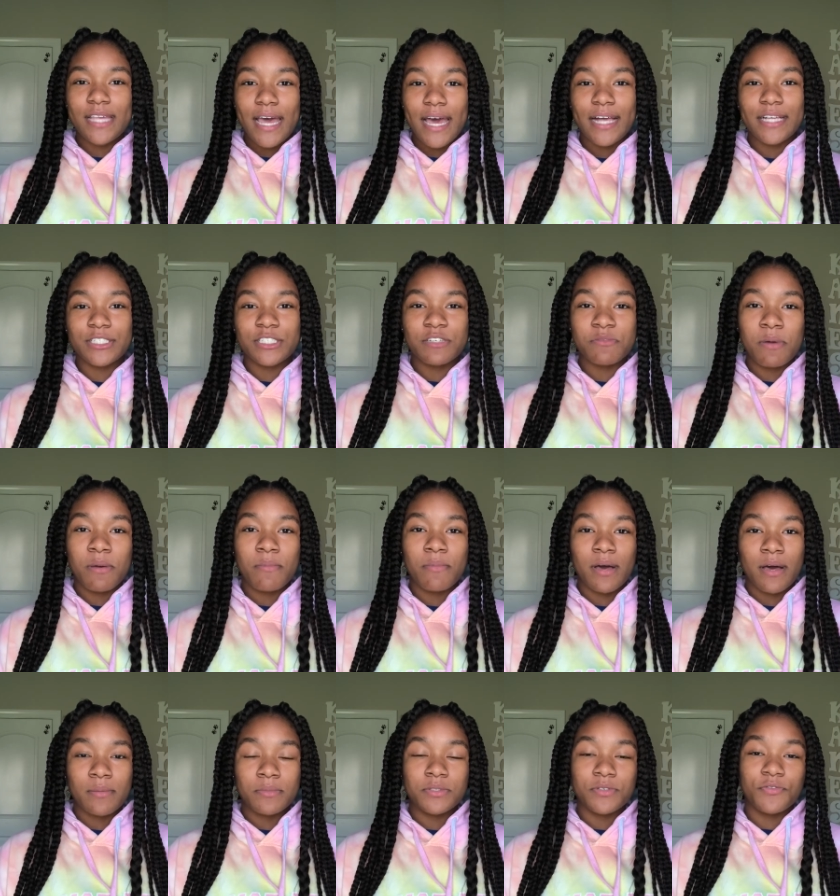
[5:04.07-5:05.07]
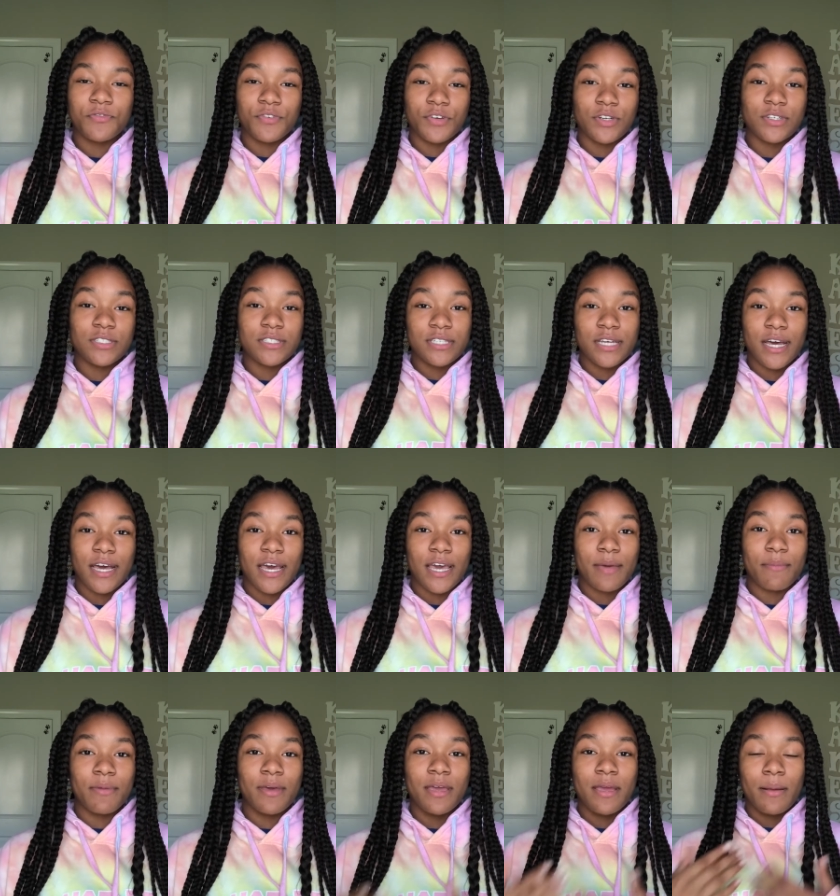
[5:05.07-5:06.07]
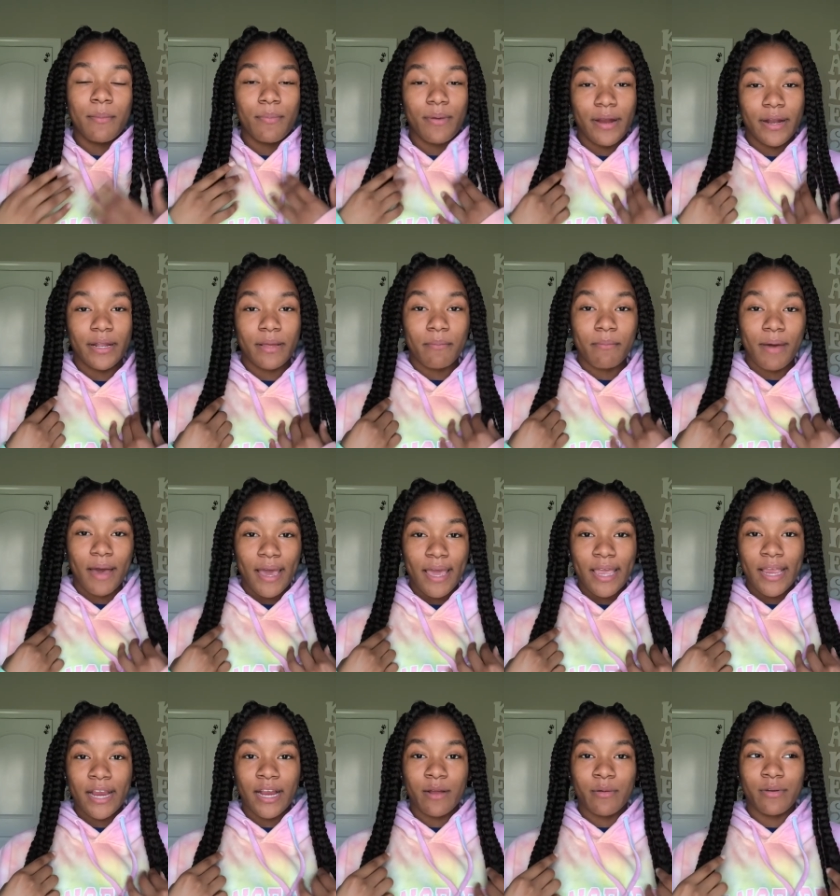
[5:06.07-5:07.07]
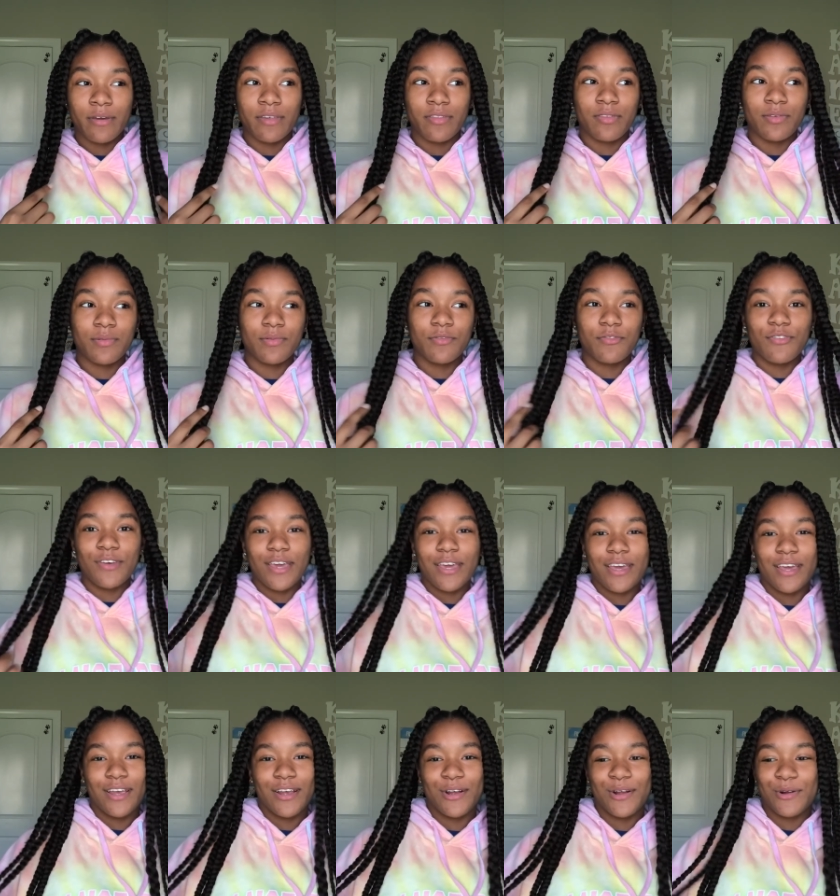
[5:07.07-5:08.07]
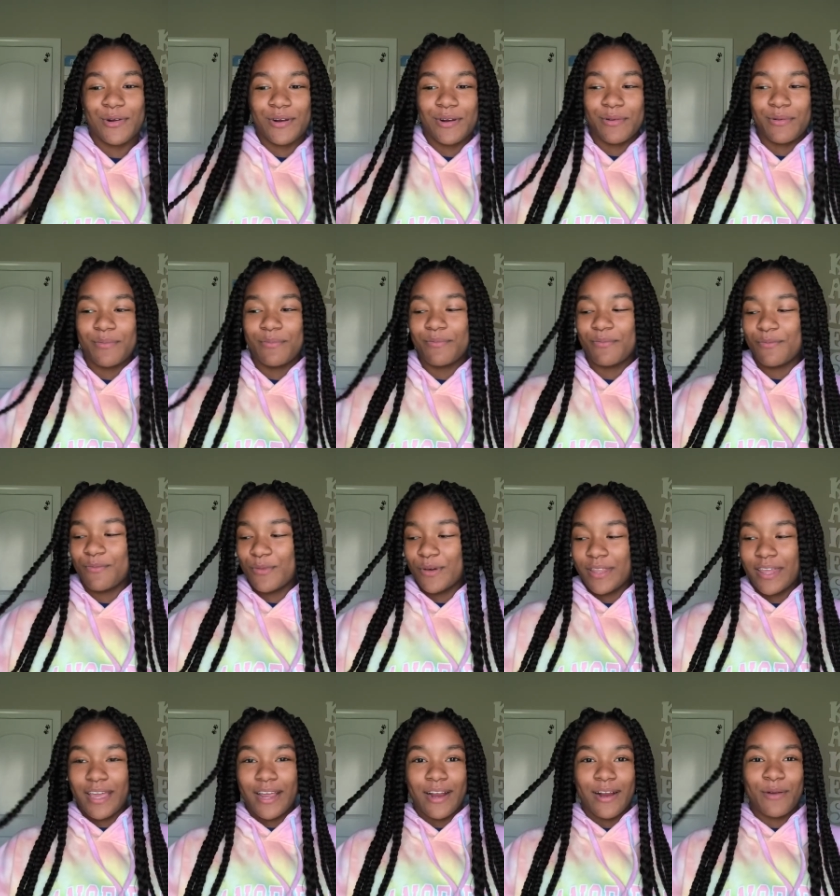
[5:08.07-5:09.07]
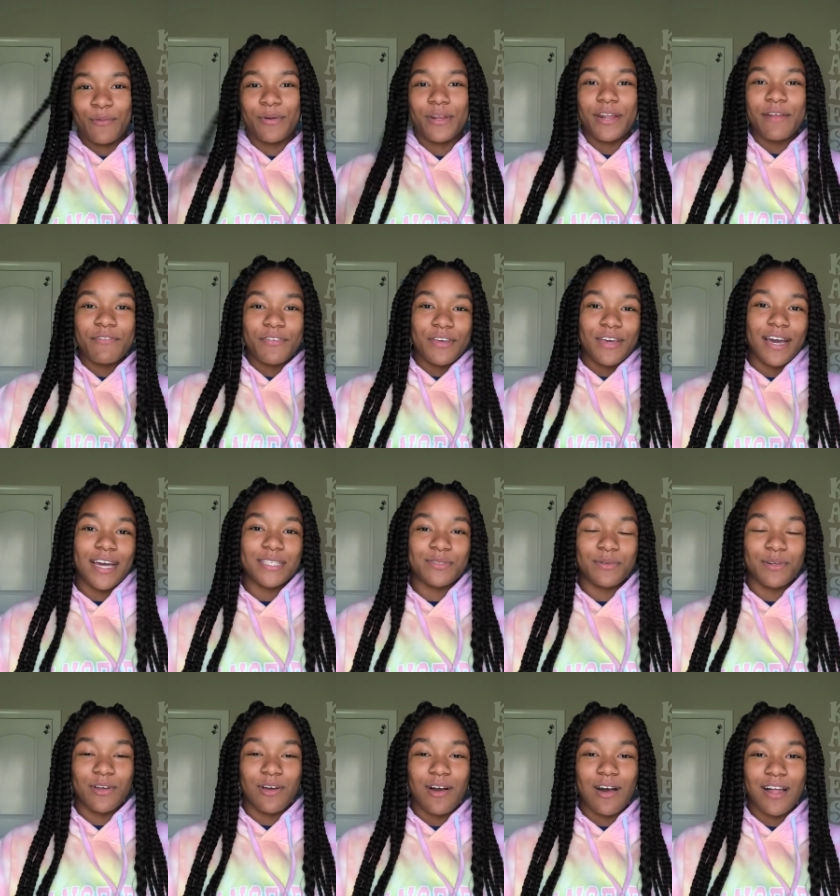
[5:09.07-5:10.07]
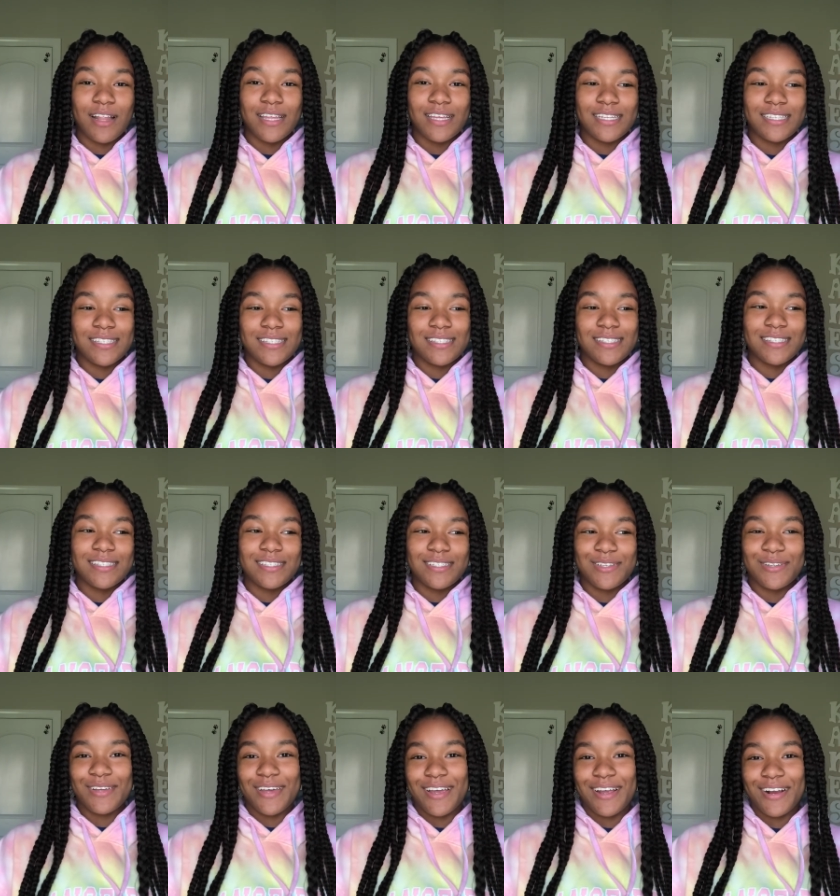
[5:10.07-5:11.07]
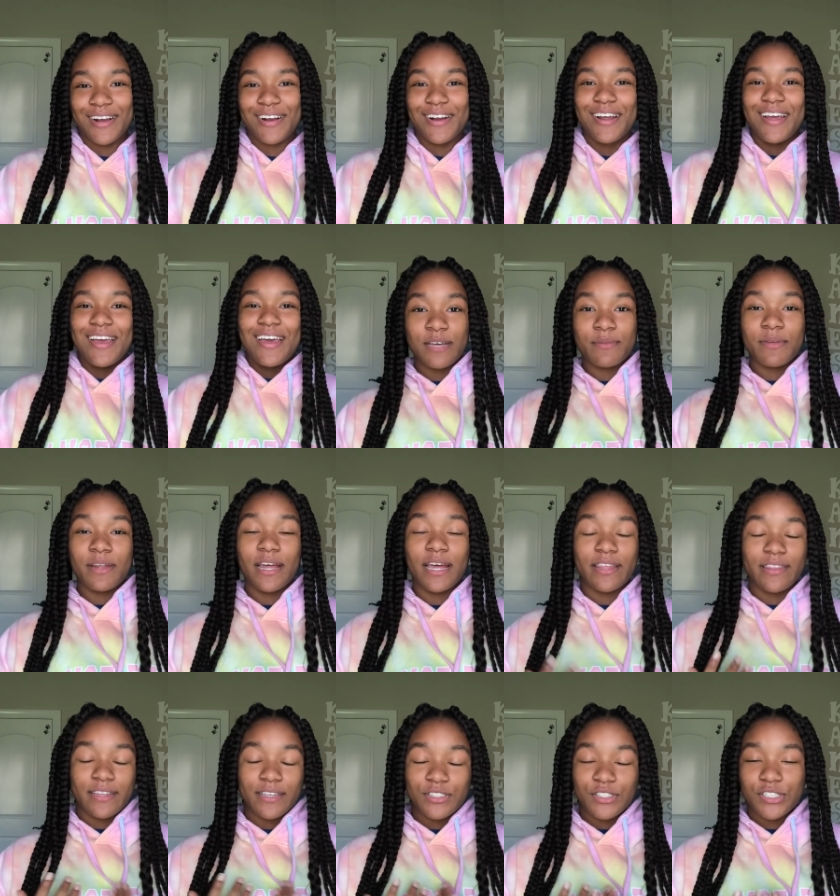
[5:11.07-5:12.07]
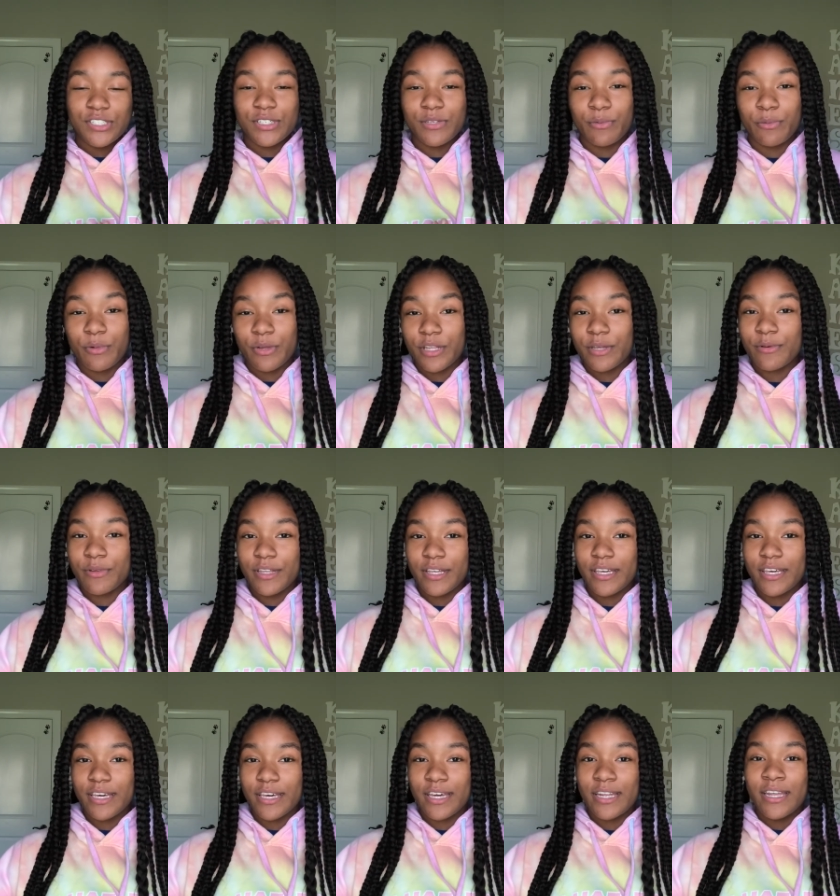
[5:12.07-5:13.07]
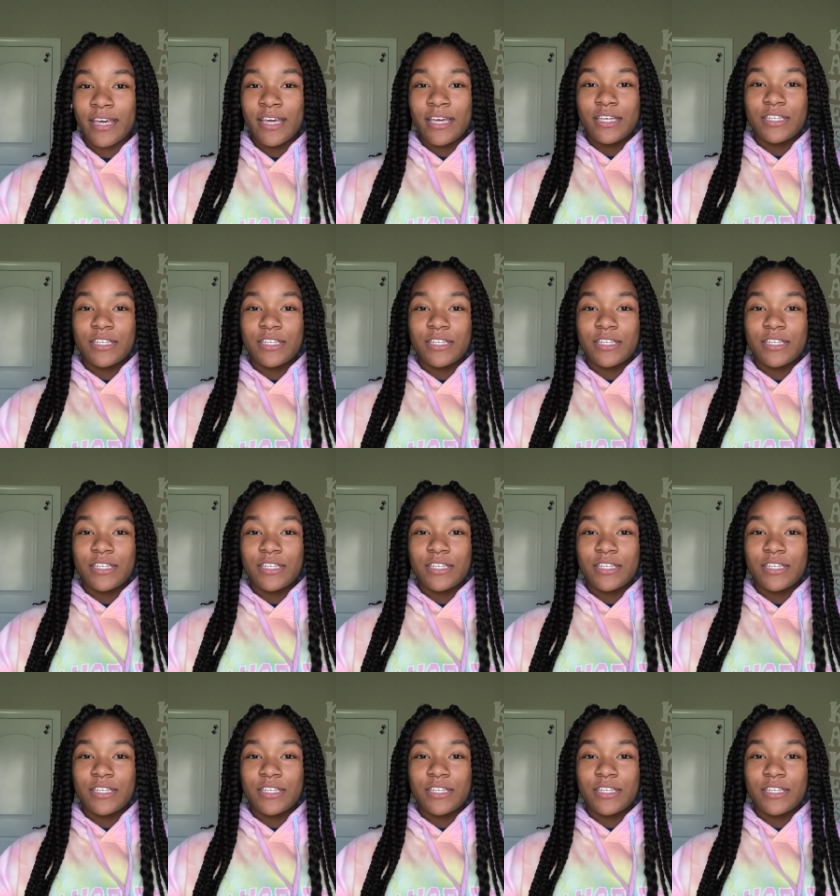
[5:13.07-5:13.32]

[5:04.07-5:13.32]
actually my mom's first time braiding my hair with fake hair or with hair, whatever you guys want to call it. It's still hair. Um, and I think she did really, really good.